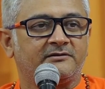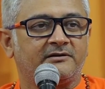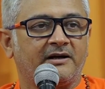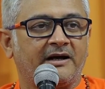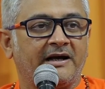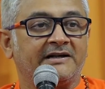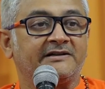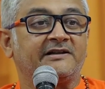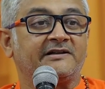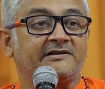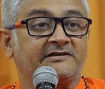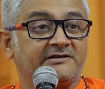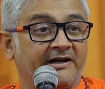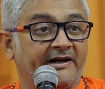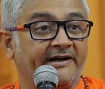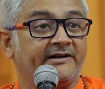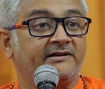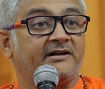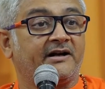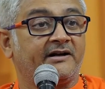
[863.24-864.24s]
as a
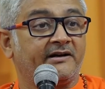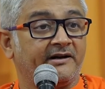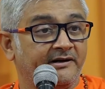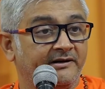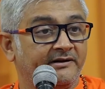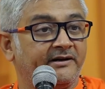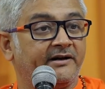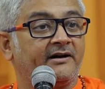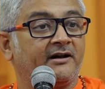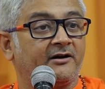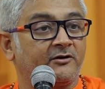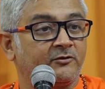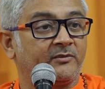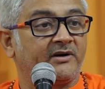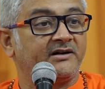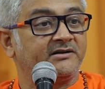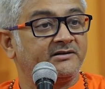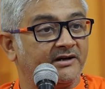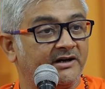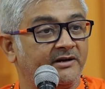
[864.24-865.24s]
sign that indeed
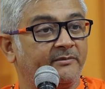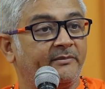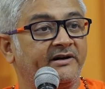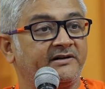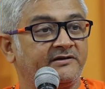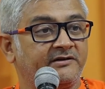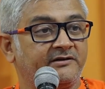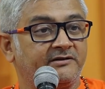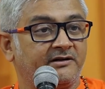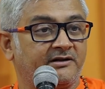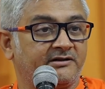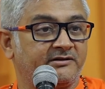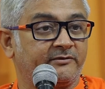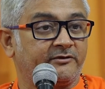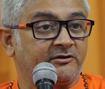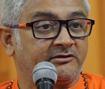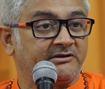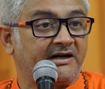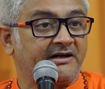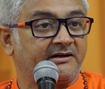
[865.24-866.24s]
Hanumanji had met Sita ji?
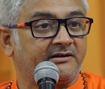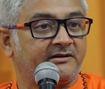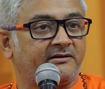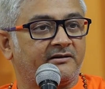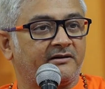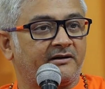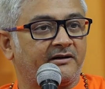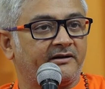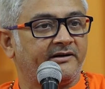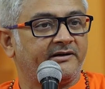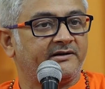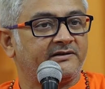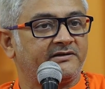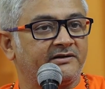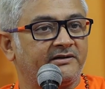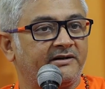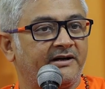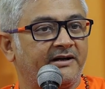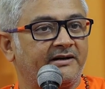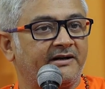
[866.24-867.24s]
Because that
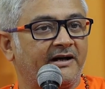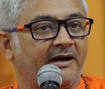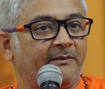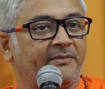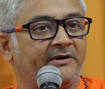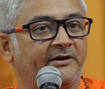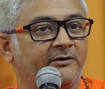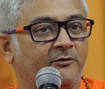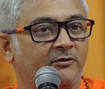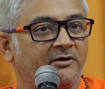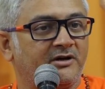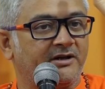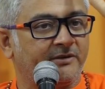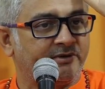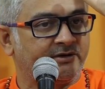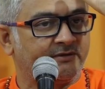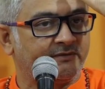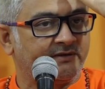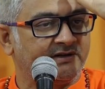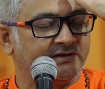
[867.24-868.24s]
incident happened only
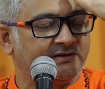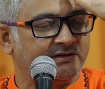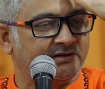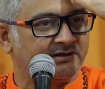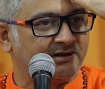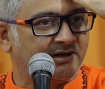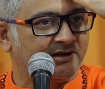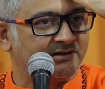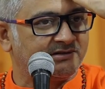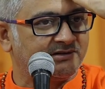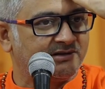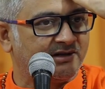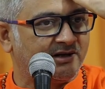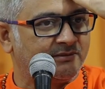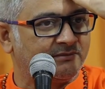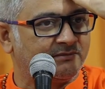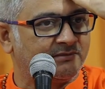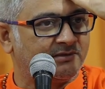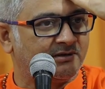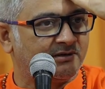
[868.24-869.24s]
between Sita ji
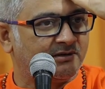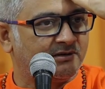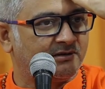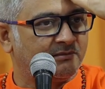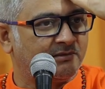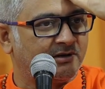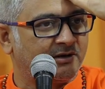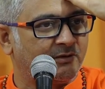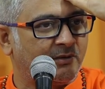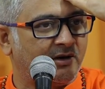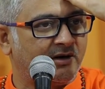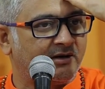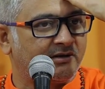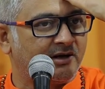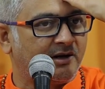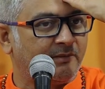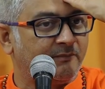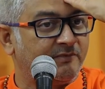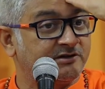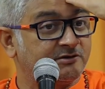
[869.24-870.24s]
and Bhagwan
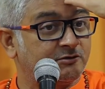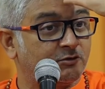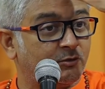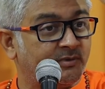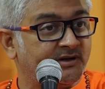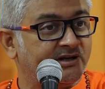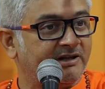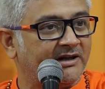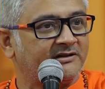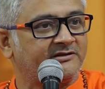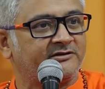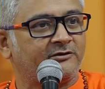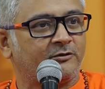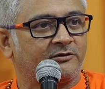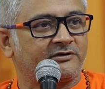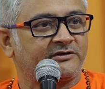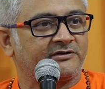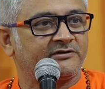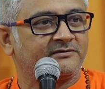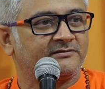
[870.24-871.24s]
Ram, which nobody else
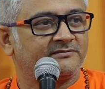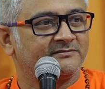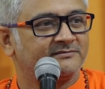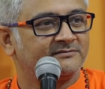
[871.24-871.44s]
knows.